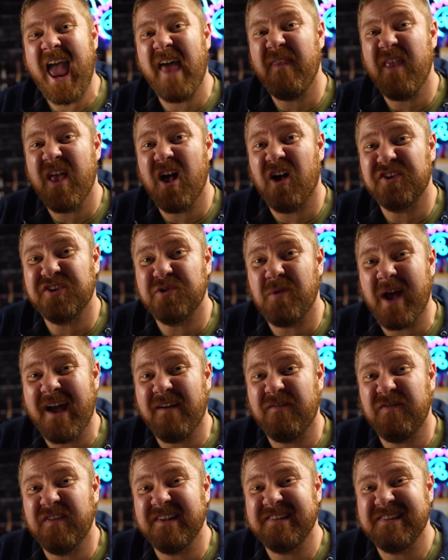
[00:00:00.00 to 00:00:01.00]
And they also
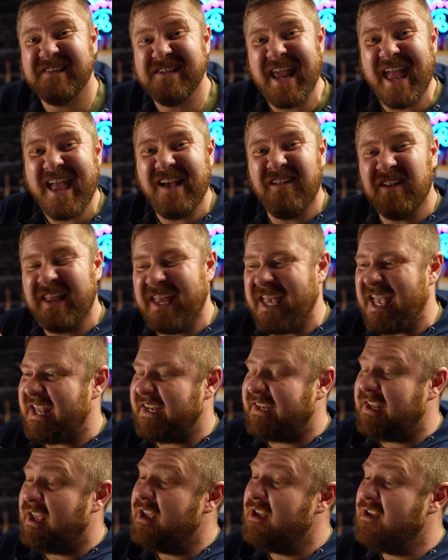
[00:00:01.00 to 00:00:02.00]
have this nail
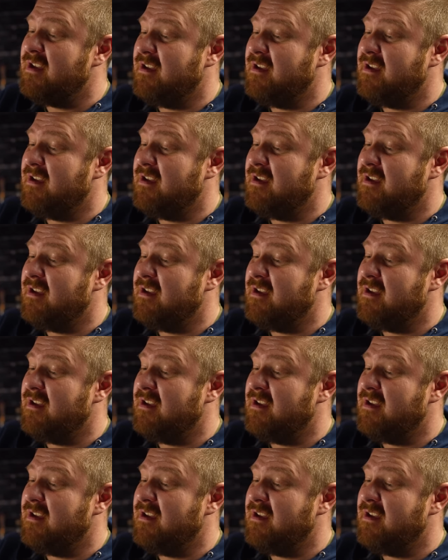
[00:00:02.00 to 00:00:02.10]
kit.